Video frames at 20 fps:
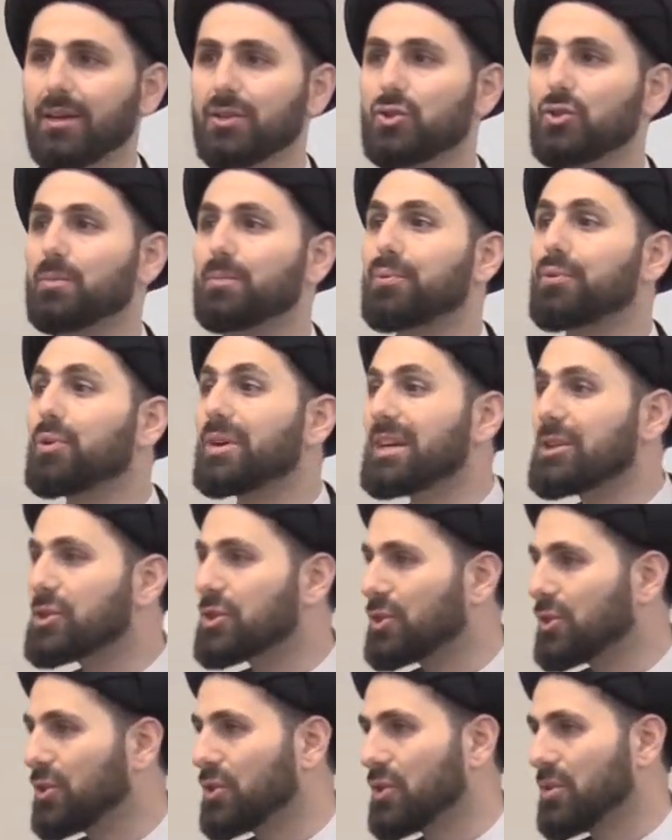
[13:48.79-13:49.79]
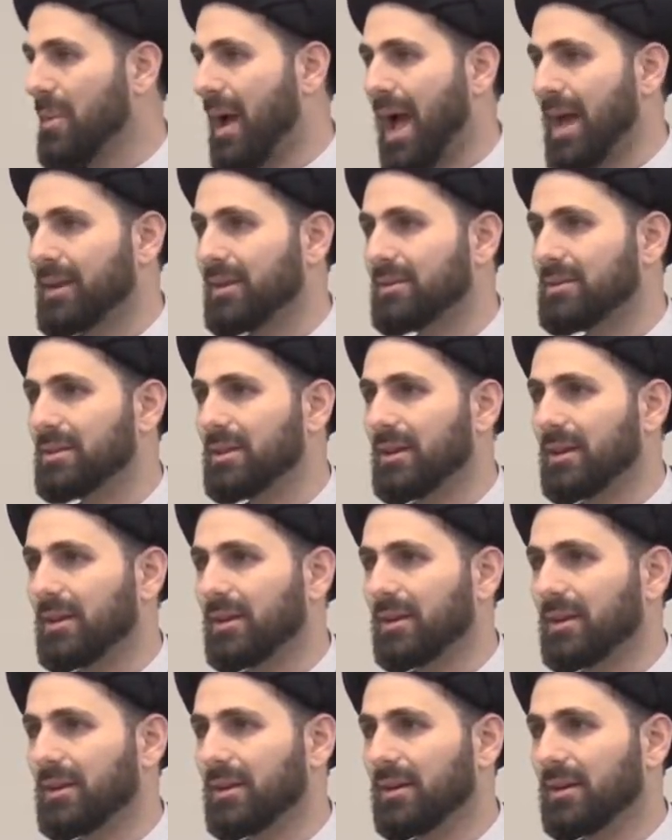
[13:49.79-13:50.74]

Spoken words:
to preach to humanity